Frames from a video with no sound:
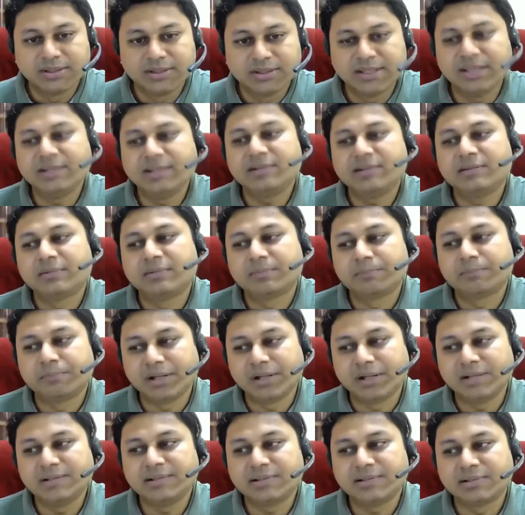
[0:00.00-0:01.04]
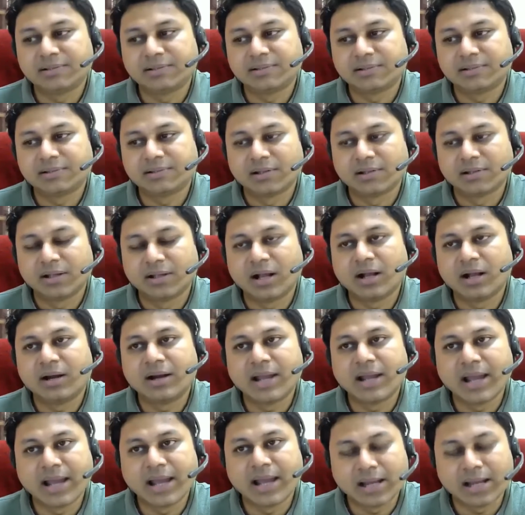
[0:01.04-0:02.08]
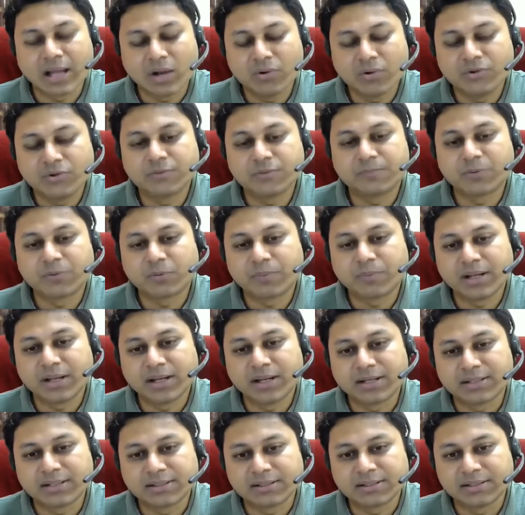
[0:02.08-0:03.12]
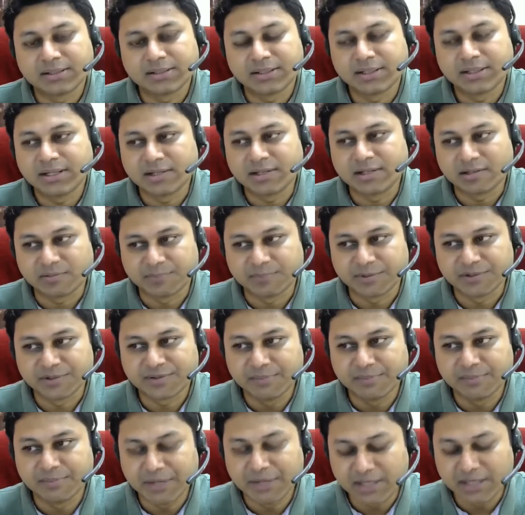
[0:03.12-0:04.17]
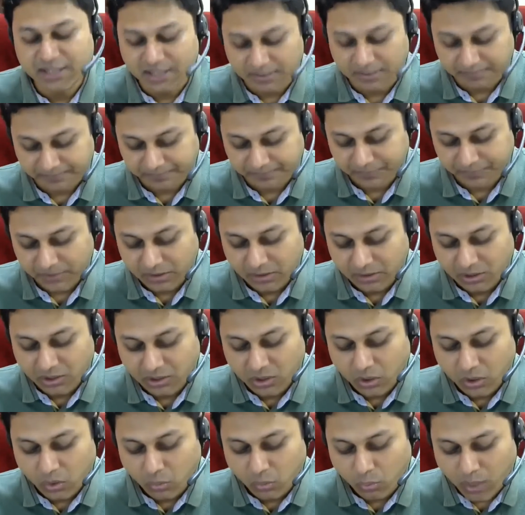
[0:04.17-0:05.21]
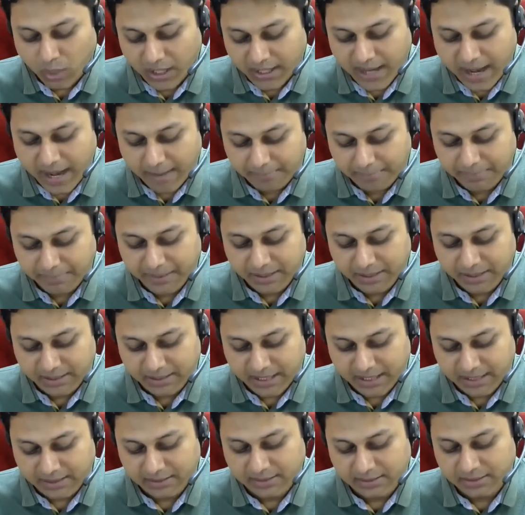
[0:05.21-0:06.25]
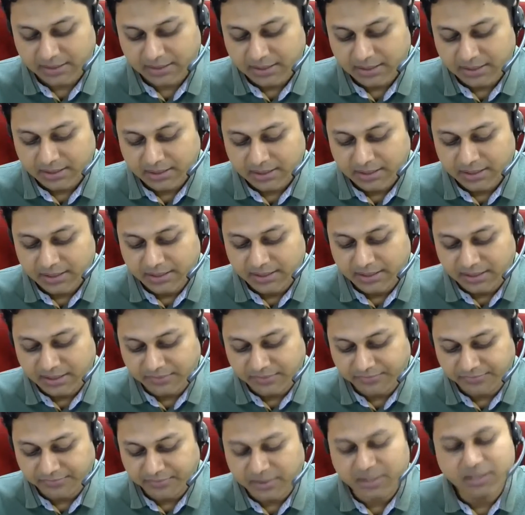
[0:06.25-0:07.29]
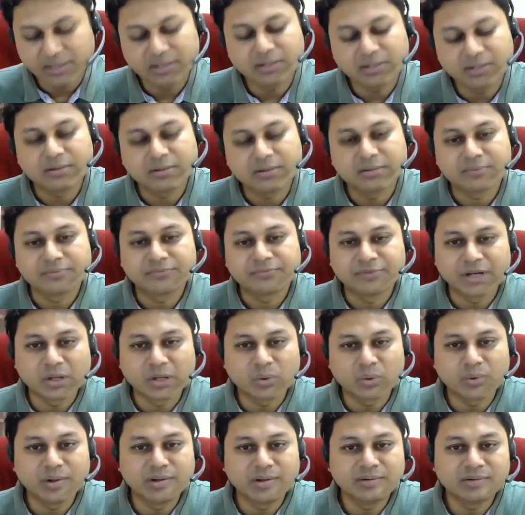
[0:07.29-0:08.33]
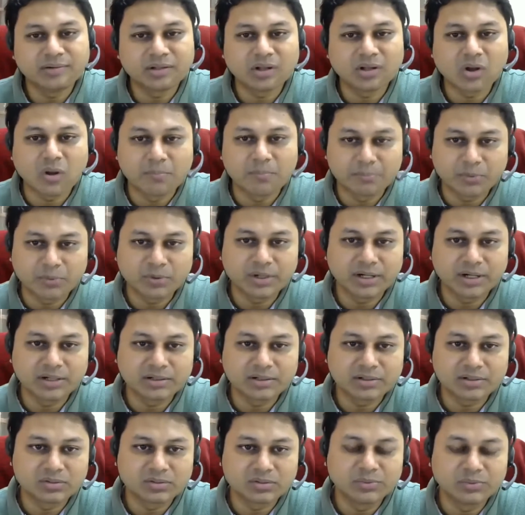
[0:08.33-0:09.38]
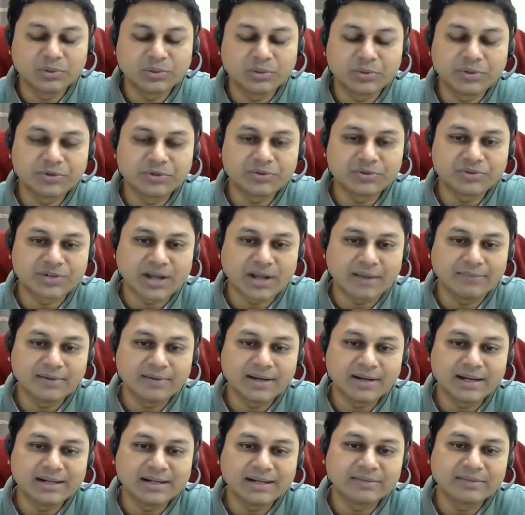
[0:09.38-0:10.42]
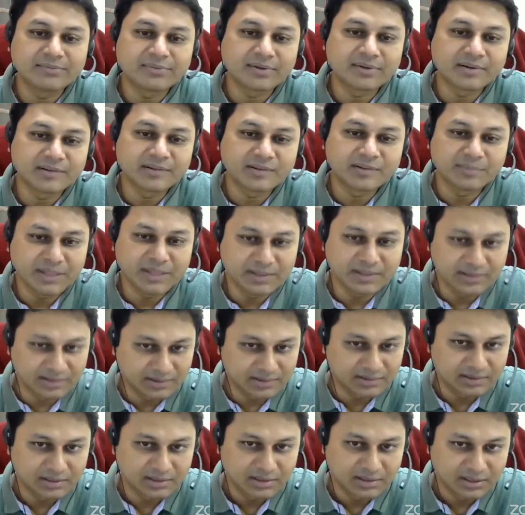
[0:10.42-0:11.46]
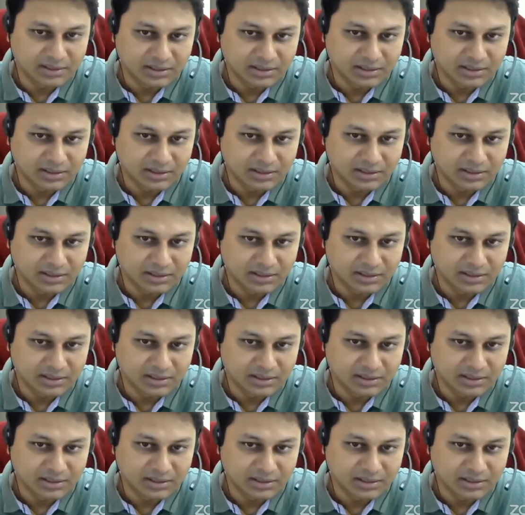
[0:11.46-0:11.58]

these pulses are allowed to propagate in a dispersive medium, what happened that different frequency component will going to travel at different speeds.